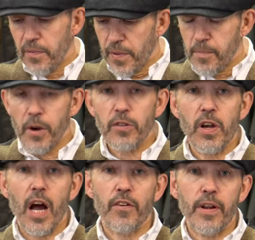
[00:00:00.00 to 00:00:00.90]
They've both
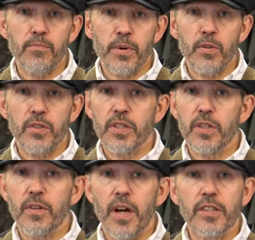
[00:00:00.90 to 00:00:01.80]
got great boots.
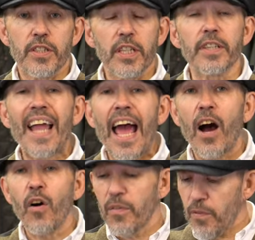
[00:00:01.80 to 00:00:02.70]
Until
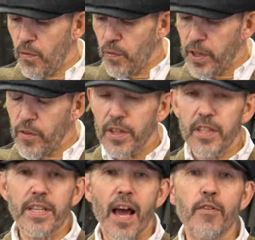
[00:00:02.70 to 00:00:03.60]
now, we don't think
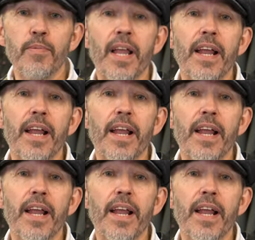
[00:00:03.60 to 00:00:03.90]
there's ever been